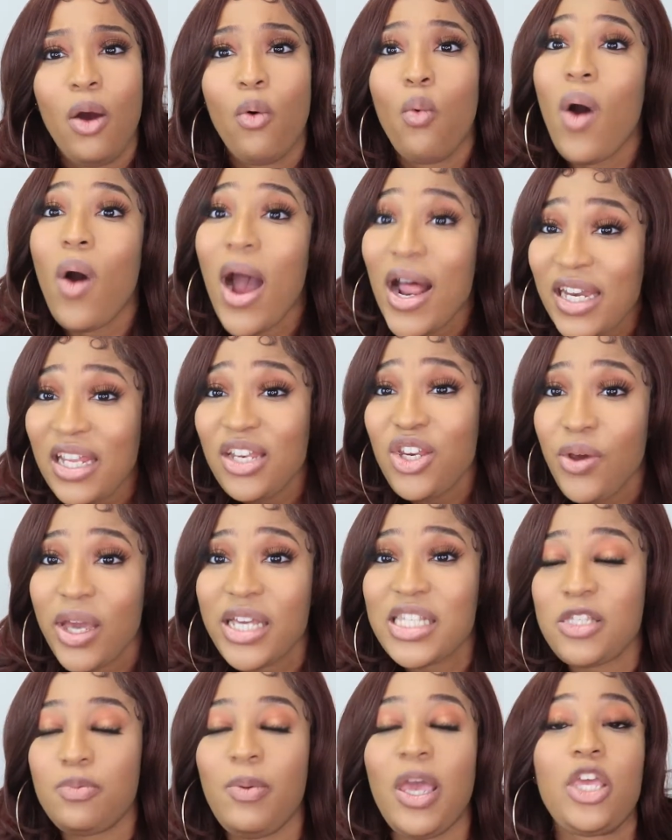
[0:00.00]
What did you
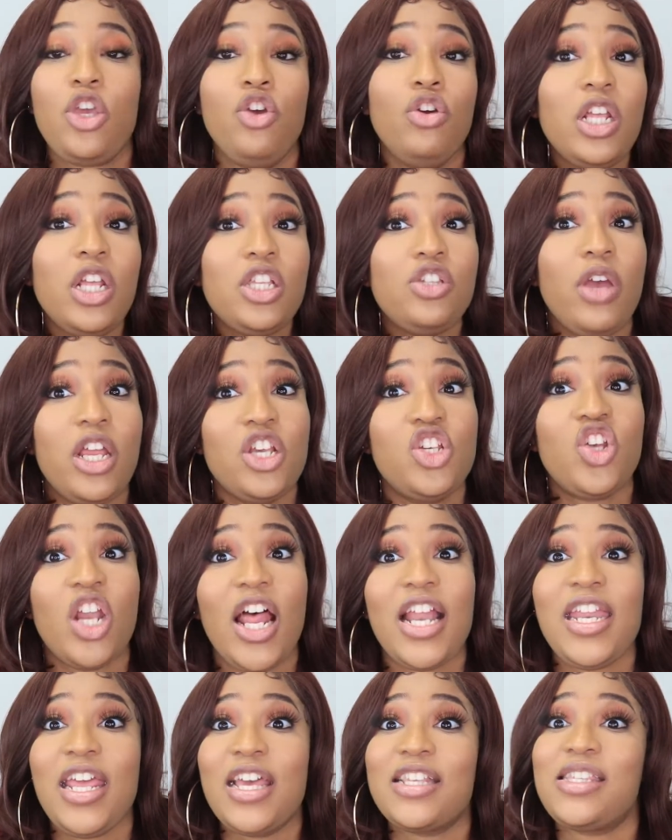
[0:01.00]
expect? You need to ensure
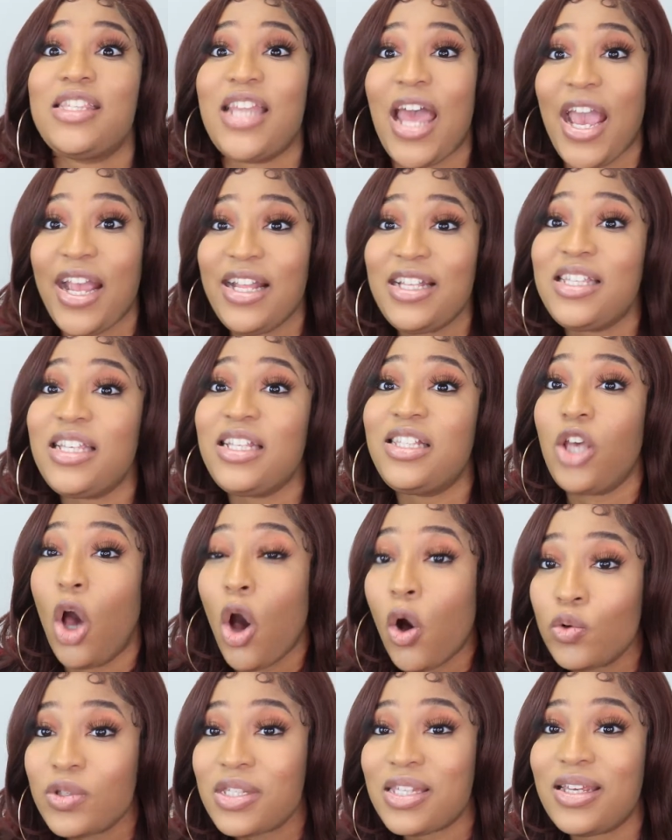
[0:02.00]
that there's
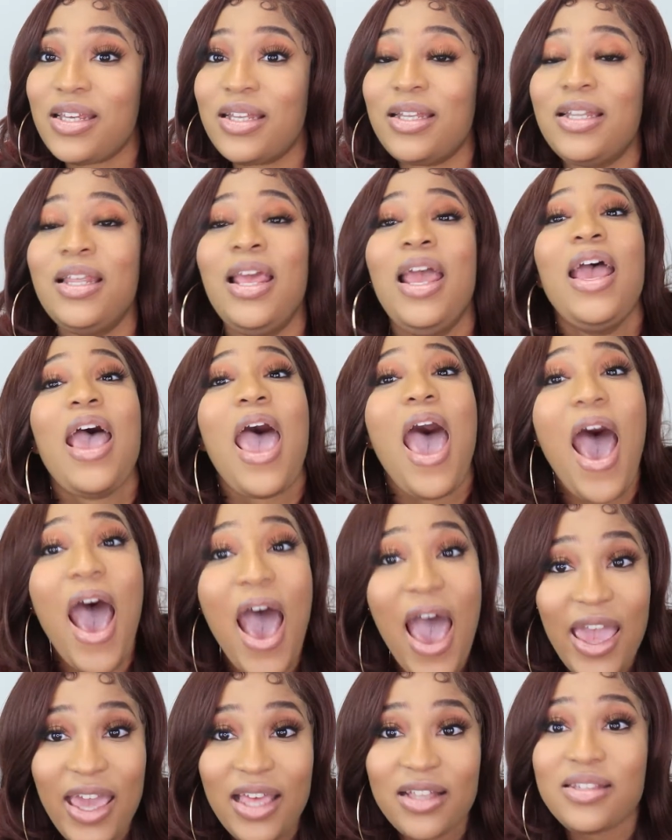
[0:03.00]
90,000
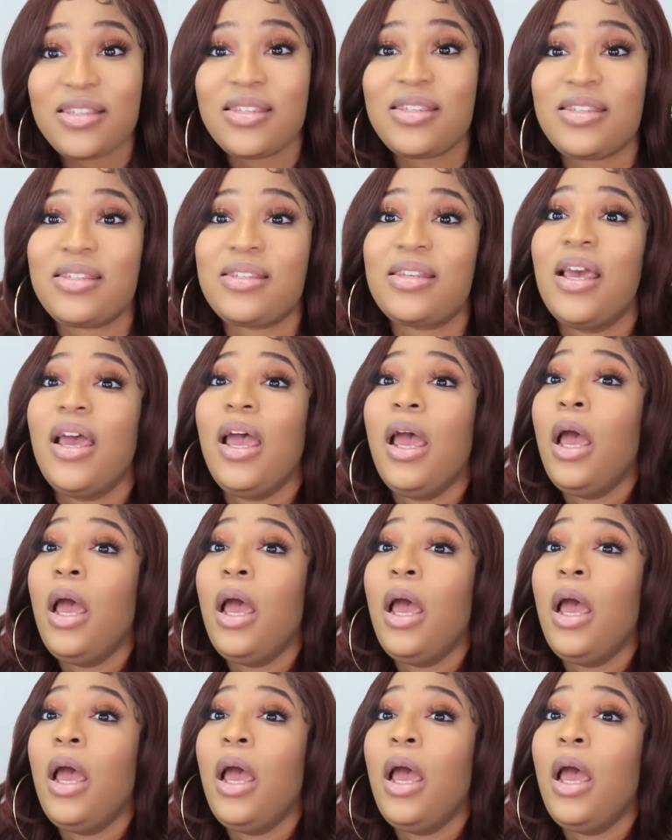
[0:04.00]
IELTS